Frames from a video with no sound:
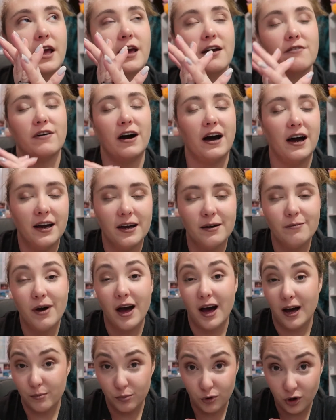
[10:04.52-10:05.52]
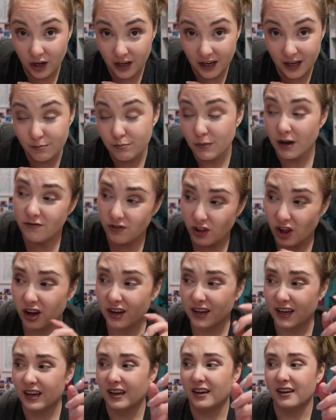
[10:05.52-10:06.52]
if I'm upgrading my
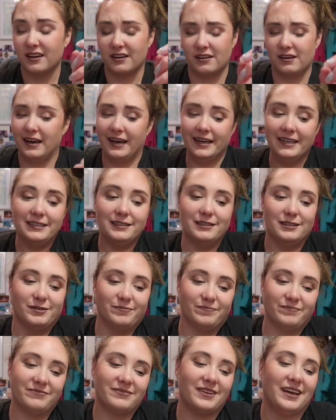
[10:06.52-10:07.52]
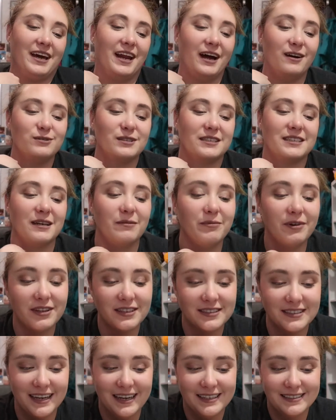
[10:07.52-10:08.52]
vlogging kit, and I was thinking about
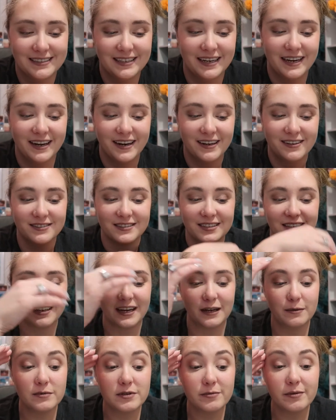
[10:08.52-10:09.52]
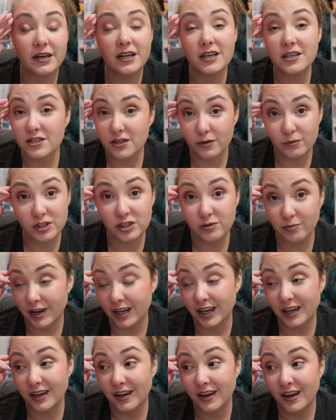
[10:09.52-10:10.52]
this last night, I was like, I'm spending so much
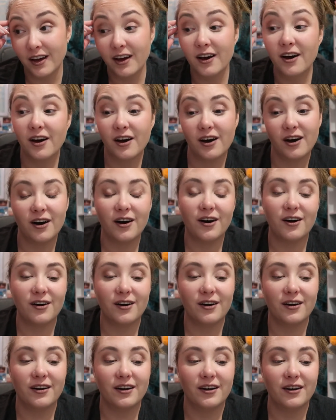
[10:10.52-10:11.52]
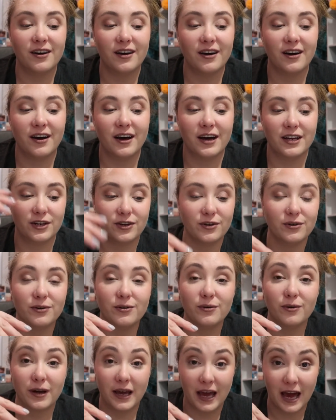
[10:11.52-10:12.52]
money on a
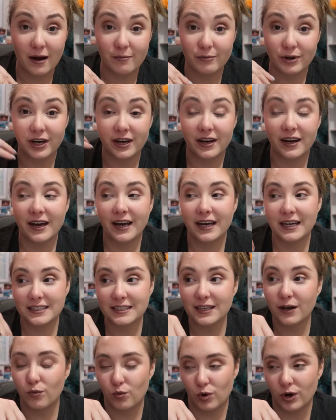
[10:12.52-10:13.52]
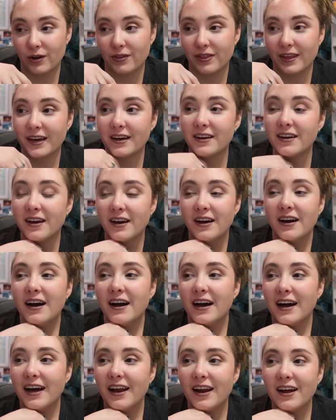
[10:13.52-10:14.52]
new camera, is it worth it?
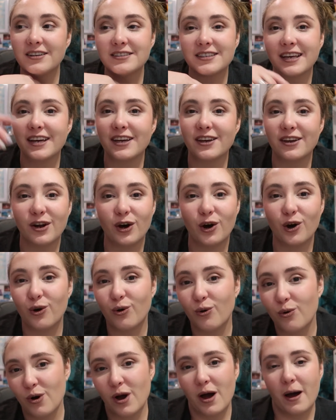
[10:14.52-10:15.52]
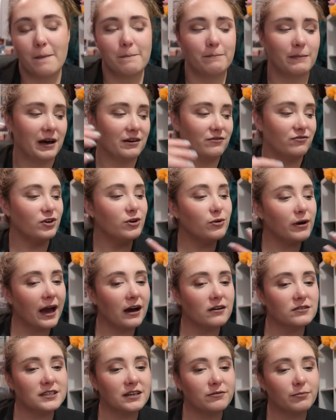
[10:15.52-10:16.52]
And I was like, you know, my view
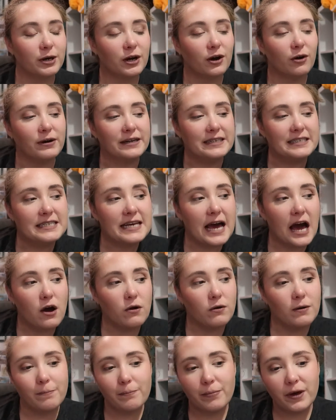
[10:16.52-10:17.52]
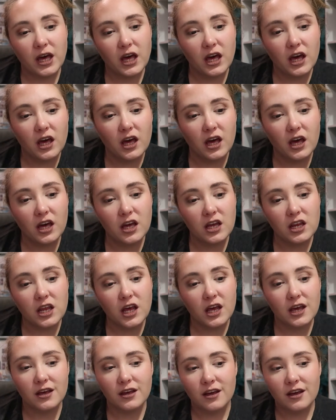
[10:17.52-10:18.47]
counts have been going down a bit,